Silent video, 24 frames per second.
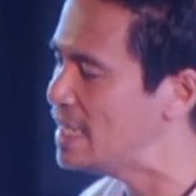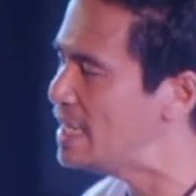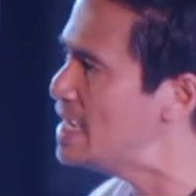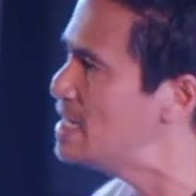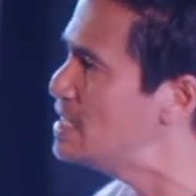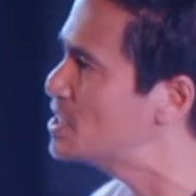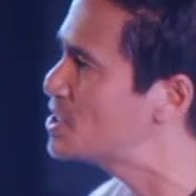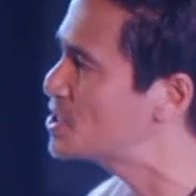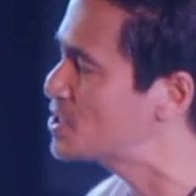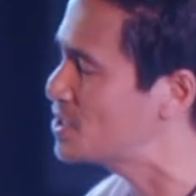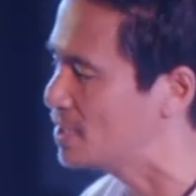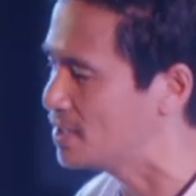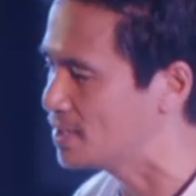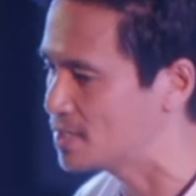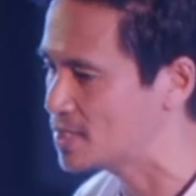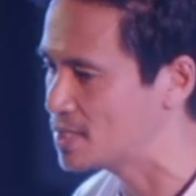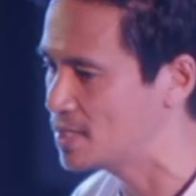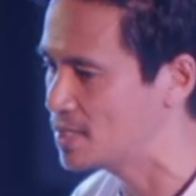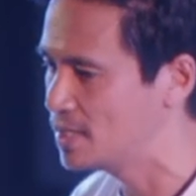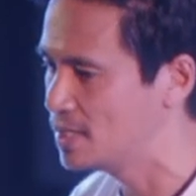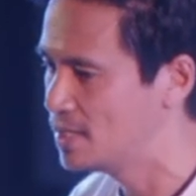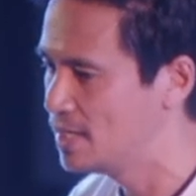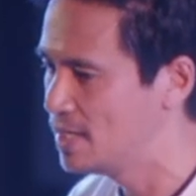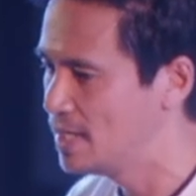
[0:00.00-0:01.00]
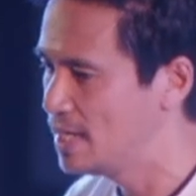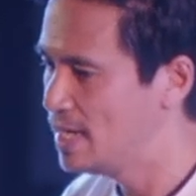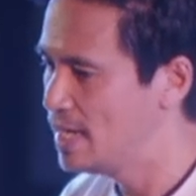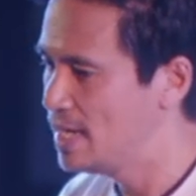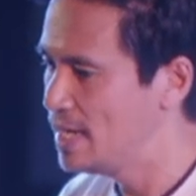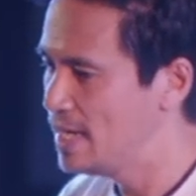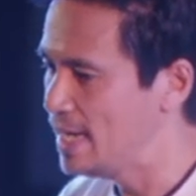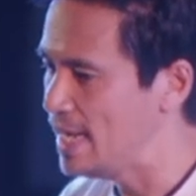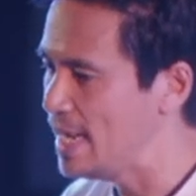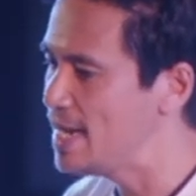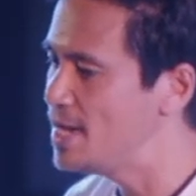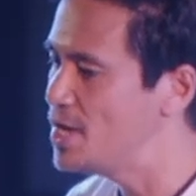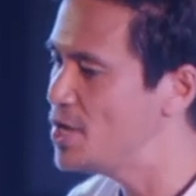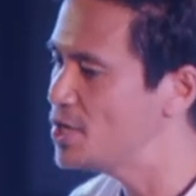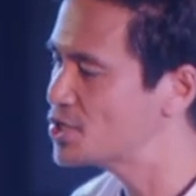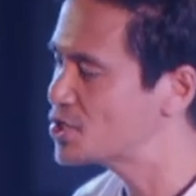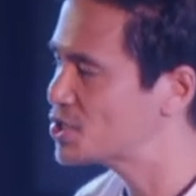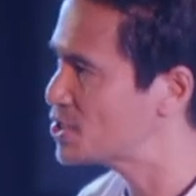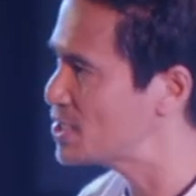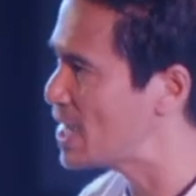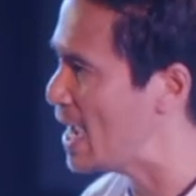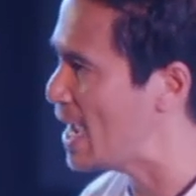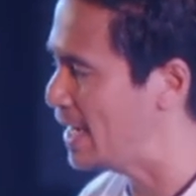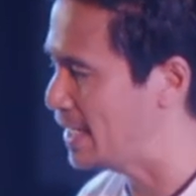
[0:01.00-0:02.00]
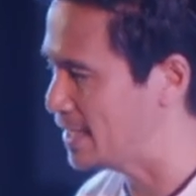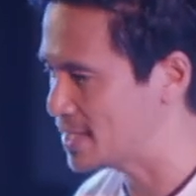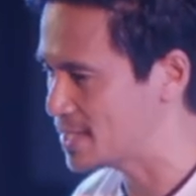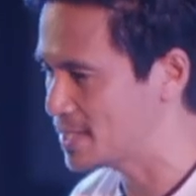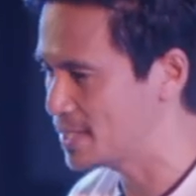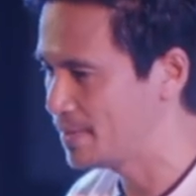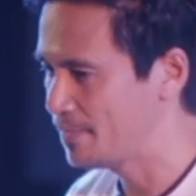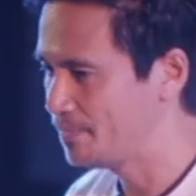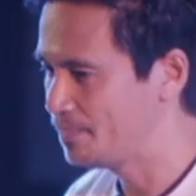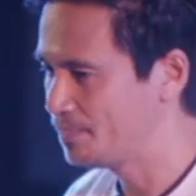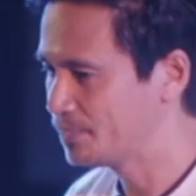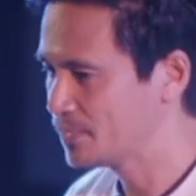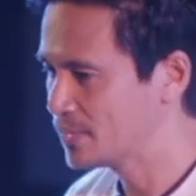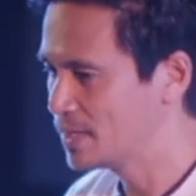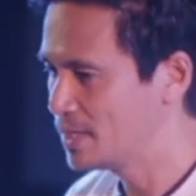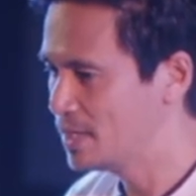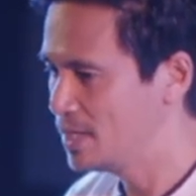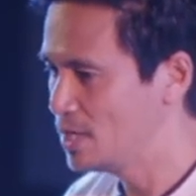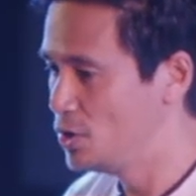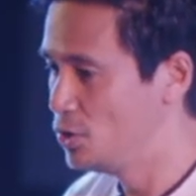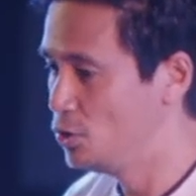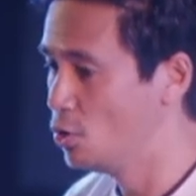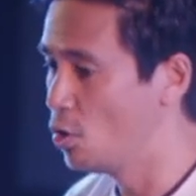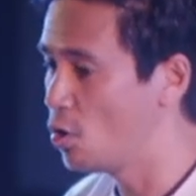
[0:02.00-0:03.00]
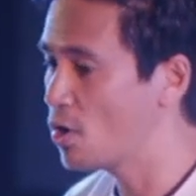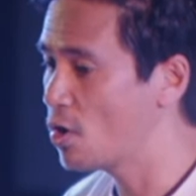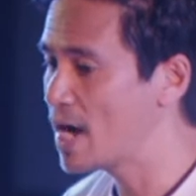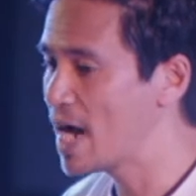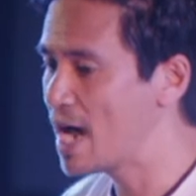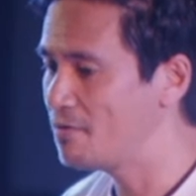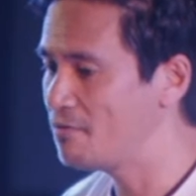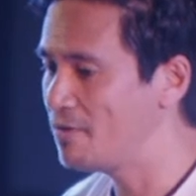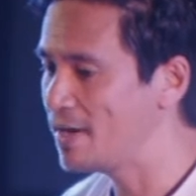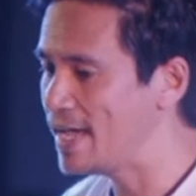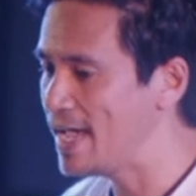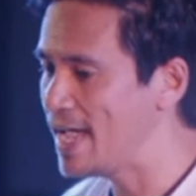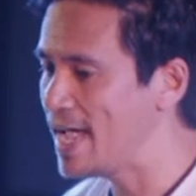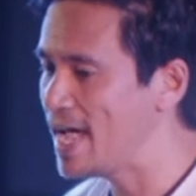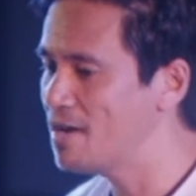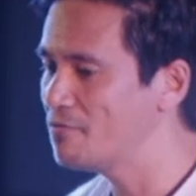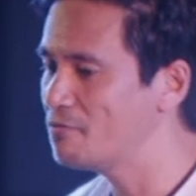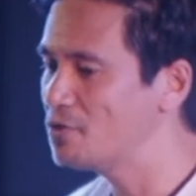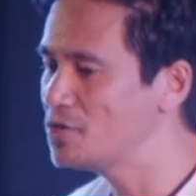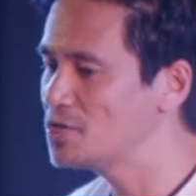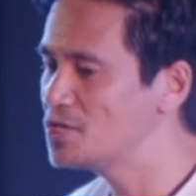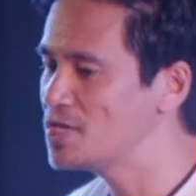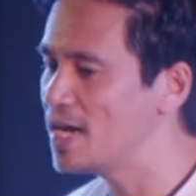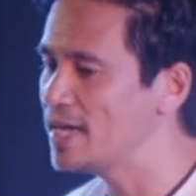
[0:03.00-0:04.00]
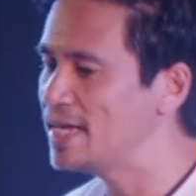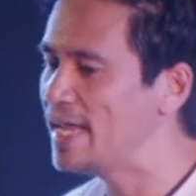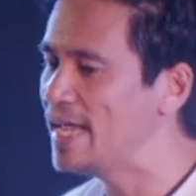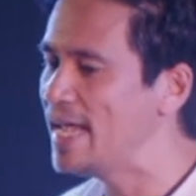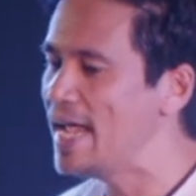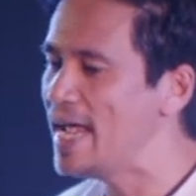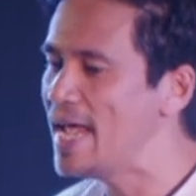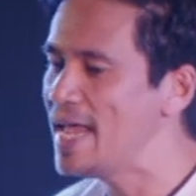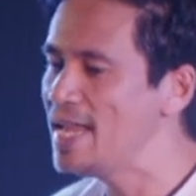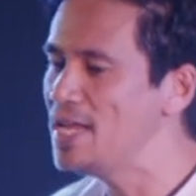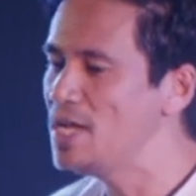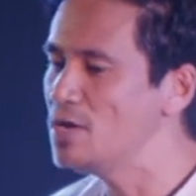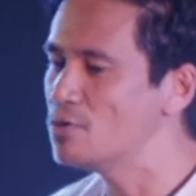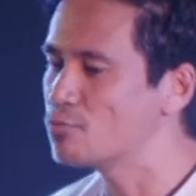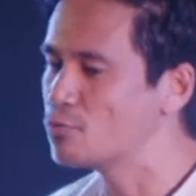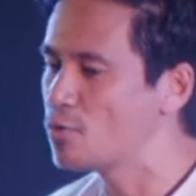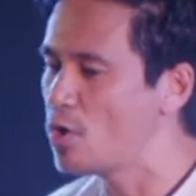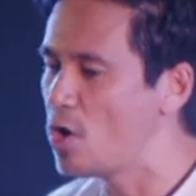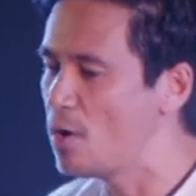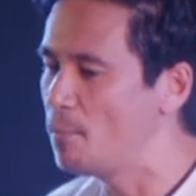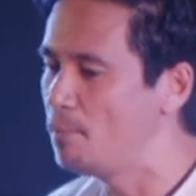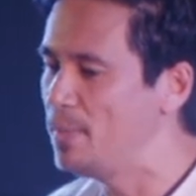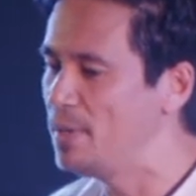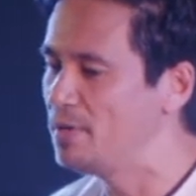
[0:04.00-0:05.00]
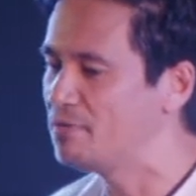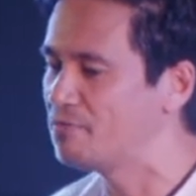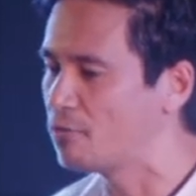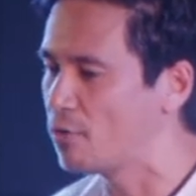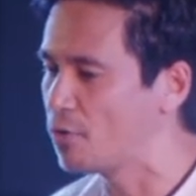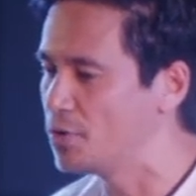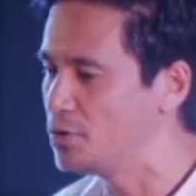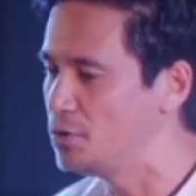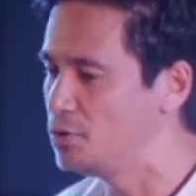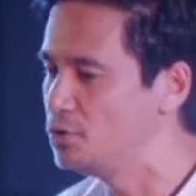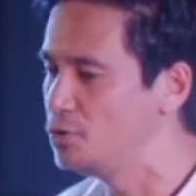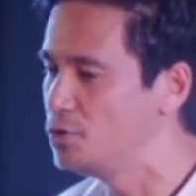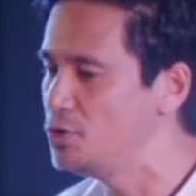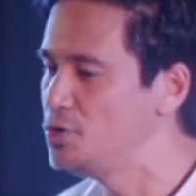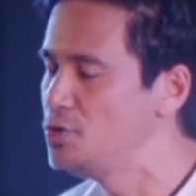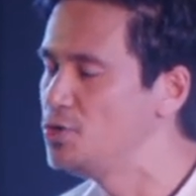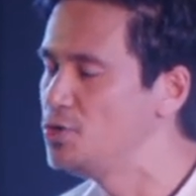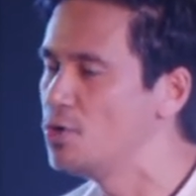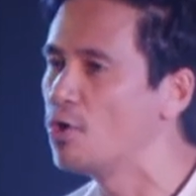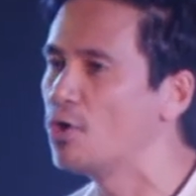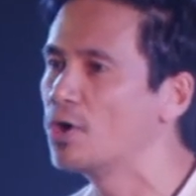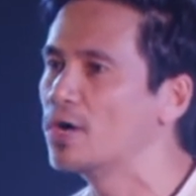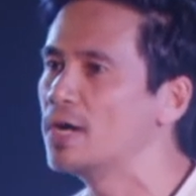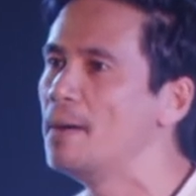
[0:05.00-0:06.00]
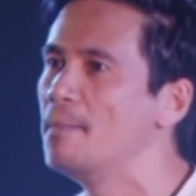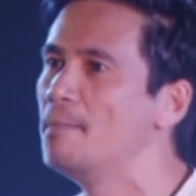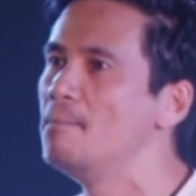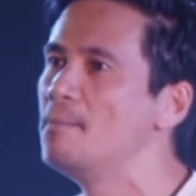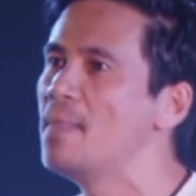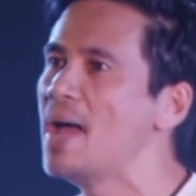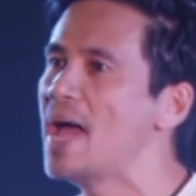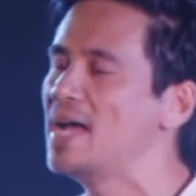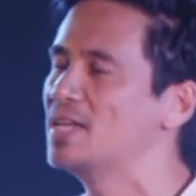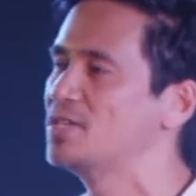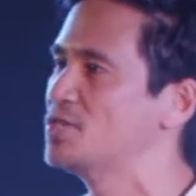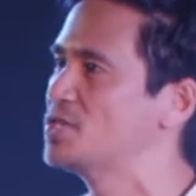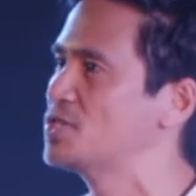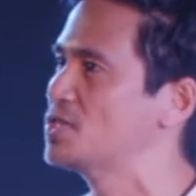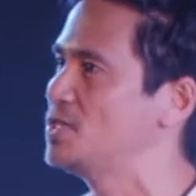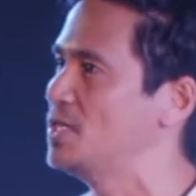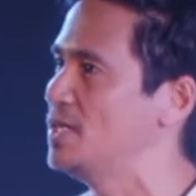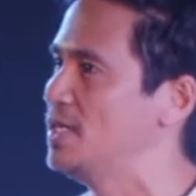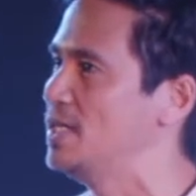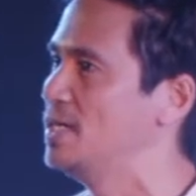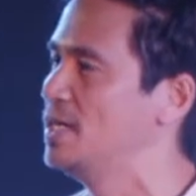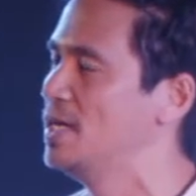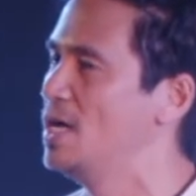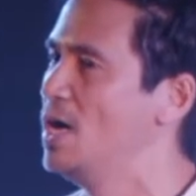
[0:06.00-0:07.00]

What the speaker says: innocent in his sight, nor have I ever done any wrong before you, your majesty.